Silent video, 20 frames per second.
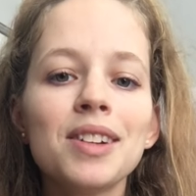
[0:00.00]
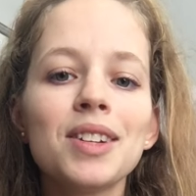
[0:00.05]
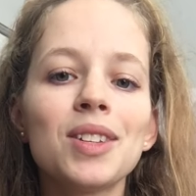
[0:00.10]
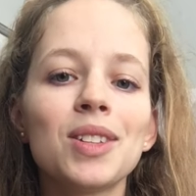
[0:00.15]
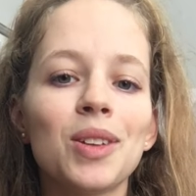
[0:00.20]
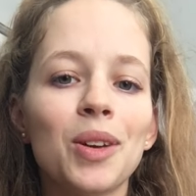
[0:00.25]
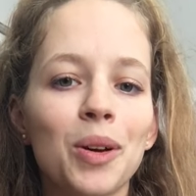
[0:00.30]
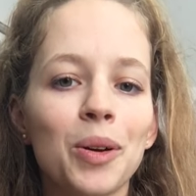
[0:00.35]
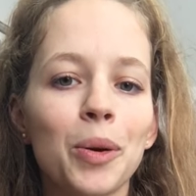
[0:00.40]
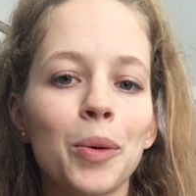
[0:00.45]

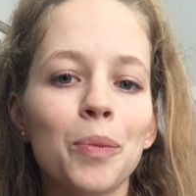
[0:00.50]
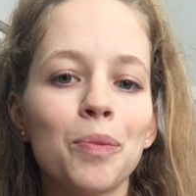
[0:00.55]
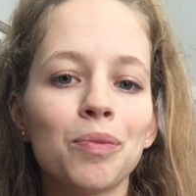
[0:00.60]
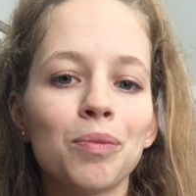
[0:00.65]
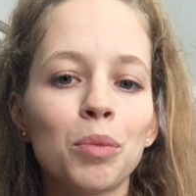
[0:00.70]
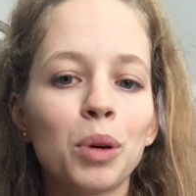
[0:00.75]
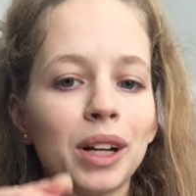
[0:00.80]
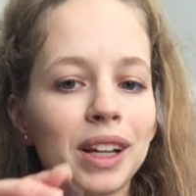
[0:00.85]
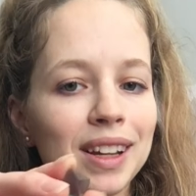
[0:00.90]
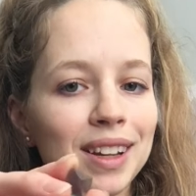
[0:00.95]
So
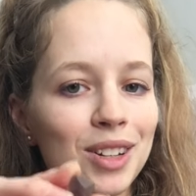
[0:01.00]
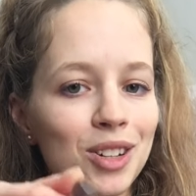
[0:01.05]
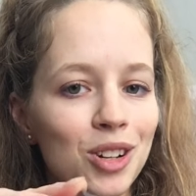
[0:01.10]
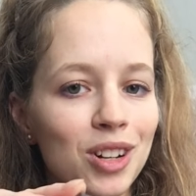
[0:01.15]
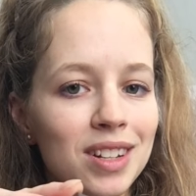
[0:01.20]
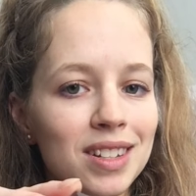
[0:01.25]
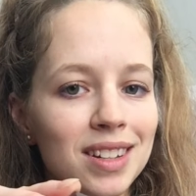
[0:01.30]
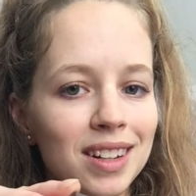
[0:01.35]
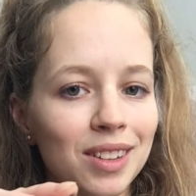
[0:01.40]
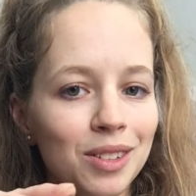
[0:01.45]
pretty
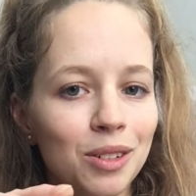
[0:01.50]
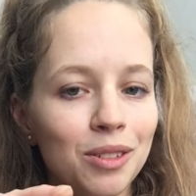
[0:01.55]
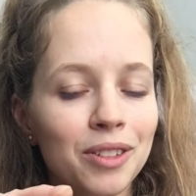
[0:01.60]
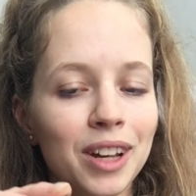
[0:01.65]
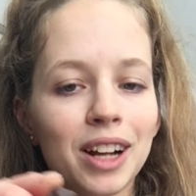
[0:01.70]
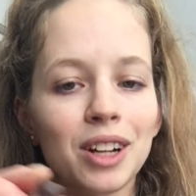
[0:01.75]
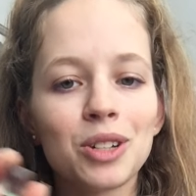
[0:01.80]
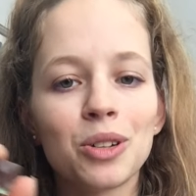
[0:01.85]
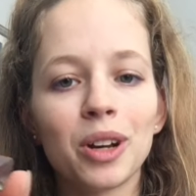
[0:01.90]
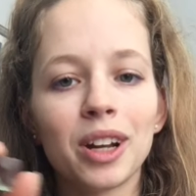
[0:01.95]
interesting little
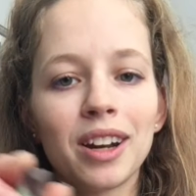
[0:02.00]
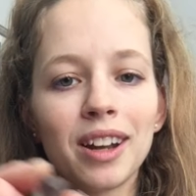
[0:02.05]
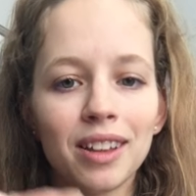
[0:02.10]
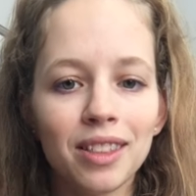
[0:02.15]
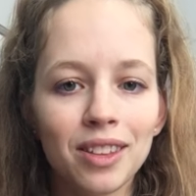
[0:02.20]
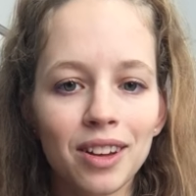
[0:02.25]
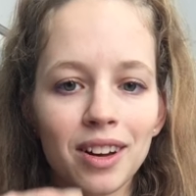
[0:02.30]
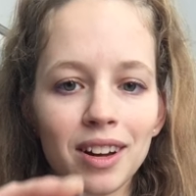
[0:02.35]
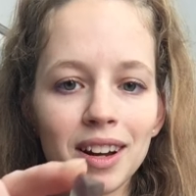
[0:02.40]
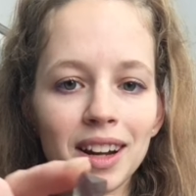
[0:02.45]
factoid I
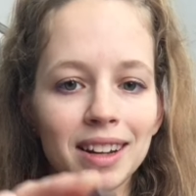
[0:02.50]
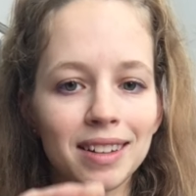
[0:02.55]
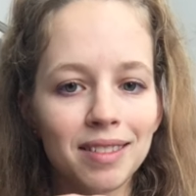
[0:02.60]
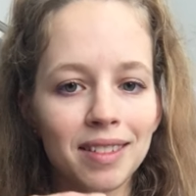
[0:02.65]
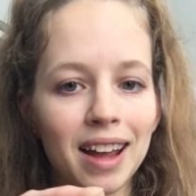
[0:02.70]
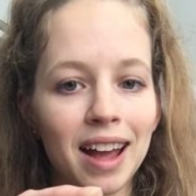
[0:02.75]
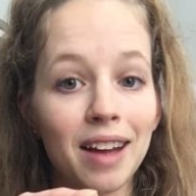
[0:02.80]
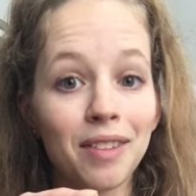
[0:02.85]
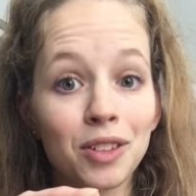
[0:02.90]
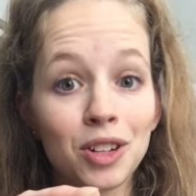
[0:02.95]
thought I'd
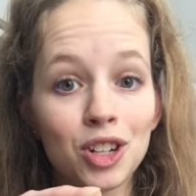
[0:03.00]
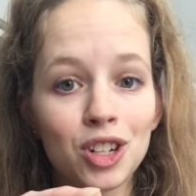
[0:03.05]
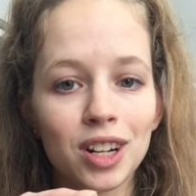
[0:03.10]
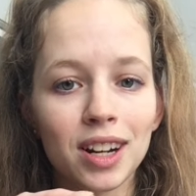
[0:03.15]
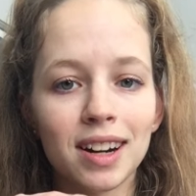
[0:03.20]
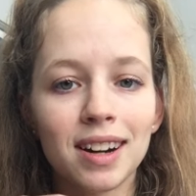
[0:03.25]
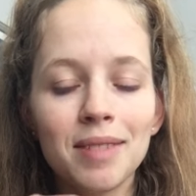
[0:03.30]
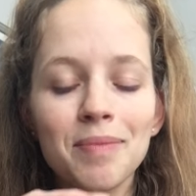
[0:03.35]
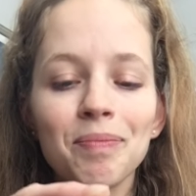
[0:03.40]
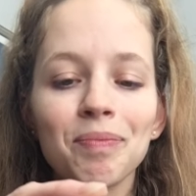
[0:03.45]
have to
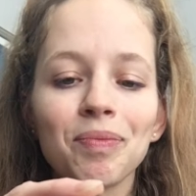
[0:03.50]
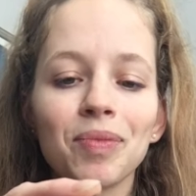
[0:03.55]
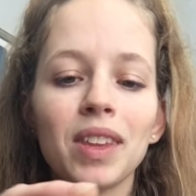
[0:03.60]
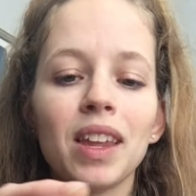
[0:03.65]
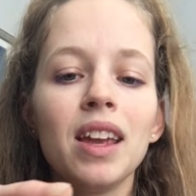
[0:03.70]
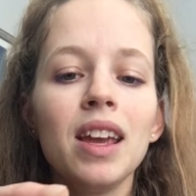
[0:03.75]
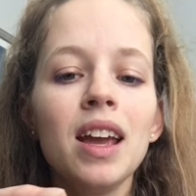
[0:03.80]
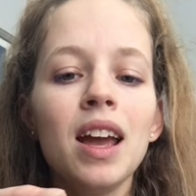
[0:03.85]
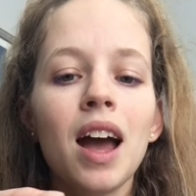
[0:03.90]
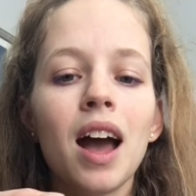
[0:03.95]
share.
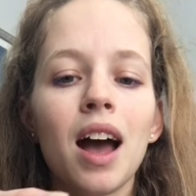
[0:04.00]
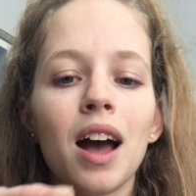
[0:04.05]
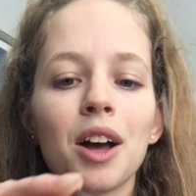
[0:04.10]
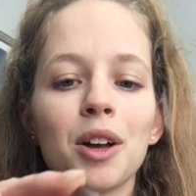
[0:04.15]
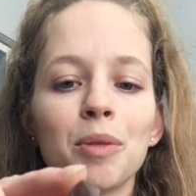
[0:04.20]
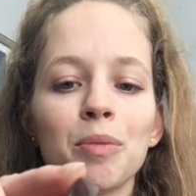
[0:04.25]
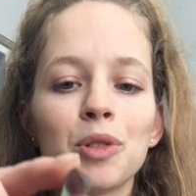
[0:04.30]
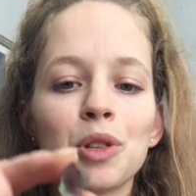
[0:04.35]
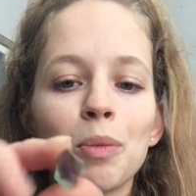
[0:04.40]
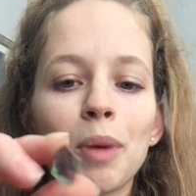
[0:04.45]

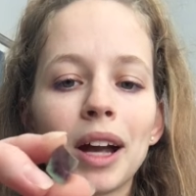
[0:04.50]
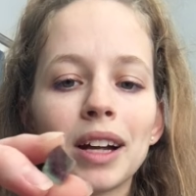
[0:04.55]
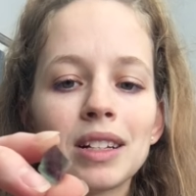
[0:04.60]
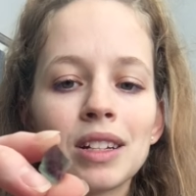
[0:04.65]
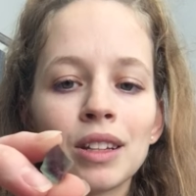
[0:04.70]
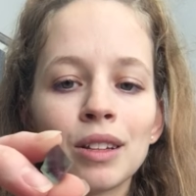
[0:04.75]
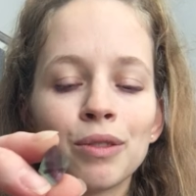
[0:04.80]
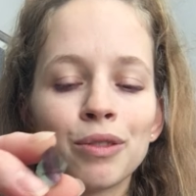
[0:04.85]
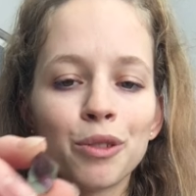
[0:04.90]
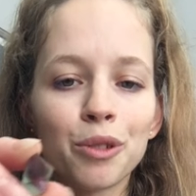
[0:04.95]
So back
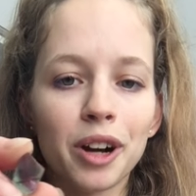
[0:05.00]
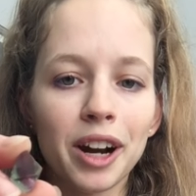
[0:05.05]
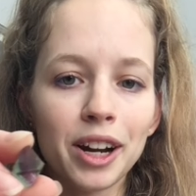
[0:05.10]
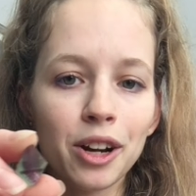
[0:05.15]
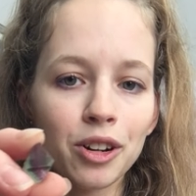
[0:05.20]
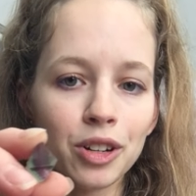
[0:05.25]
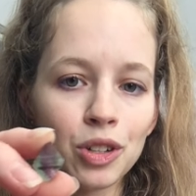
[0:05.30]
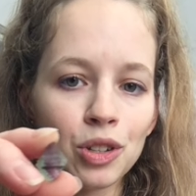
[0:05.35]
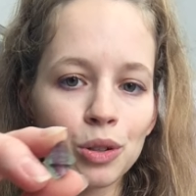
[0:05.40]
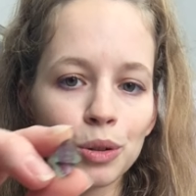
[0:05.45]
to the fluorite
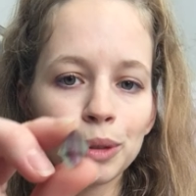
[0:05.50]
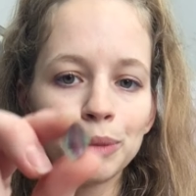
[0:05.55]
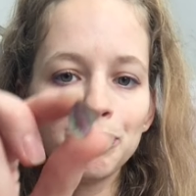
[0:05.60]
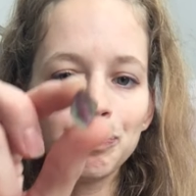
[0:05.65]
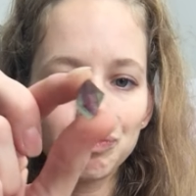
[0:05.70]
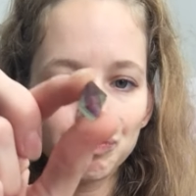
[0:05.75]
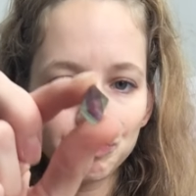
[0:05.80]
crystal.